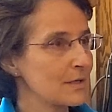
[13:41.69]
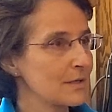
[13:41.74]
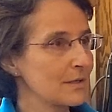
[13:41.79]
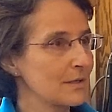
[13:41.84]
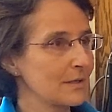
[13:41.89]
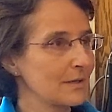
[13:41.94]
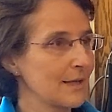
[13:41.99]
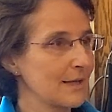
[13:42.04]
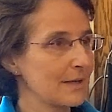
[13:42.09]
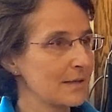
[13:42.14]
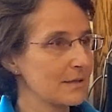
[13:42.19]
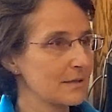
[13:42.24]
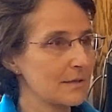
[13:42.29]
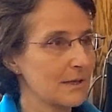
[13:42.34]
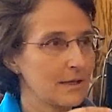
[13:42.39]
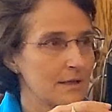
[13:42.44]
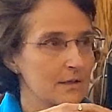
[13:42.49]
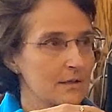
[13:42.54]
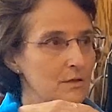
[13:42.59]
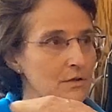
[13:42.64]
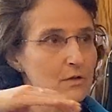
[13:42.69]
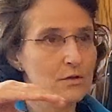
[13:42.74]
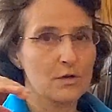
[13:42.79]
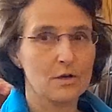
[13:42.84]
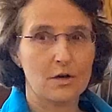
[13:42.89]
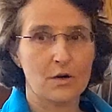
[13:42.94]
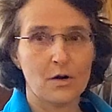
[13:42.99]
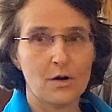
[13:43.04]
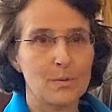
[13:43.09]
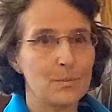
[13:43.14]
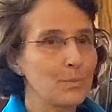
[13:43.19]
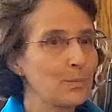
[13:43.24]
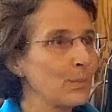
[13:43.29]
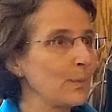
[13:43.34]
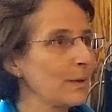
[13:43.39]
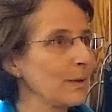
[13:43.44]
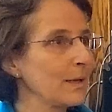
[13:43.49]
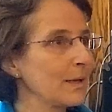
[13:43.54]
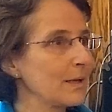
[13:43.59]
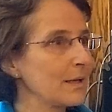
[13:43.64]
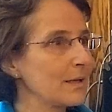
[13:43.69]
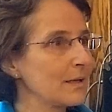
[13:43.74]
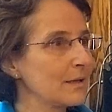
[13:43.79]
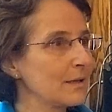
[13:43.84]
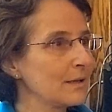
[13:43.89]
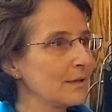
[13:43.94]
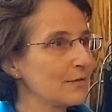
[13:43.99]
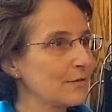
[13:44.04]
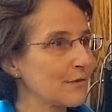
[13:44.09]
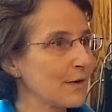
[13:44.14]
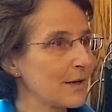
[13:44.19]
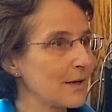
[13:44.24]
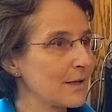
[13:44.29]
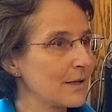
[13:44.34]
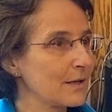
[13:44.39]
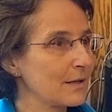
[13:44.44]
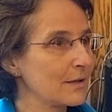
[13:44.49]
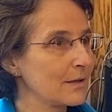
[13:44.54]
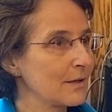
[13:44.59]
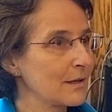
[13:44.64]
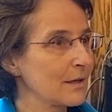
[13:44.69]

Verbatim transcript: and the next second you're a completely different